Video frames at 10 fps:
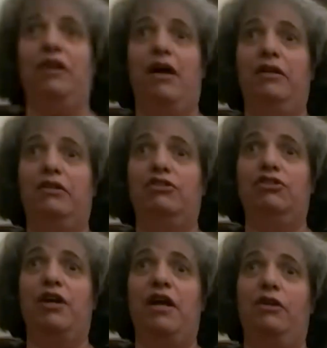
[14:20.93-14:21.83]
kind of
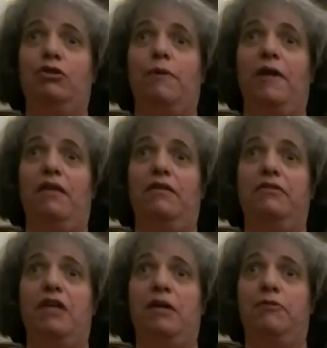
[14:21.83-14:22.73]
strange, but at the
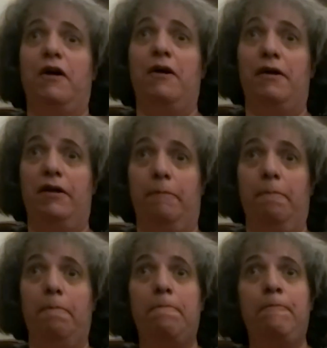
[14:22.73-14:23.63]
same
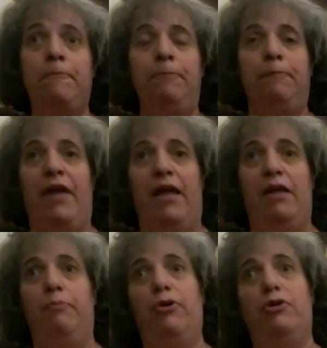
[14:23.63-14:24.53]
time,
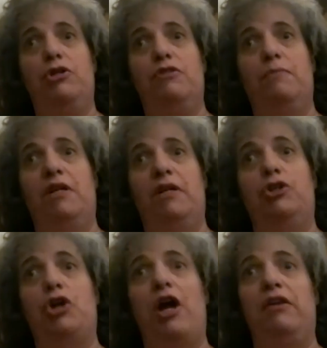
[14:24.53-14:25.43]
it pushes me to
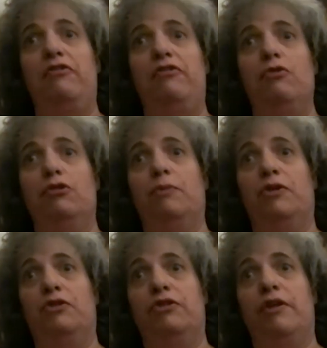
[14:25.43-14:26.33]
try to do as
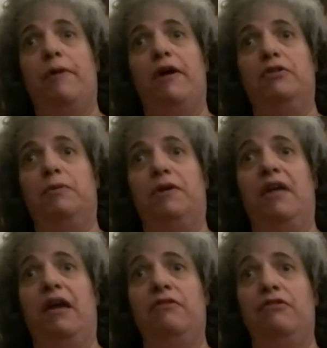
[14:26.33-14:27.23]
much as I possibly
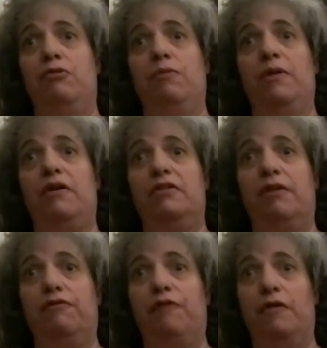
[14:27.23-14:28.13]
can do because I
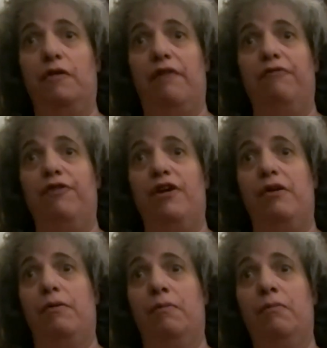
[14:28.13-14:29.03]
felt that
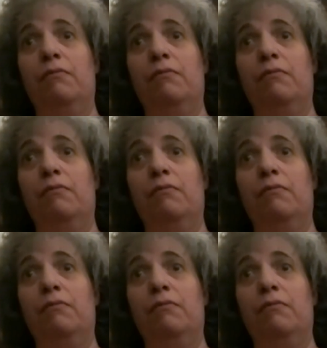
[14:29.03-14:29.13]
freedom.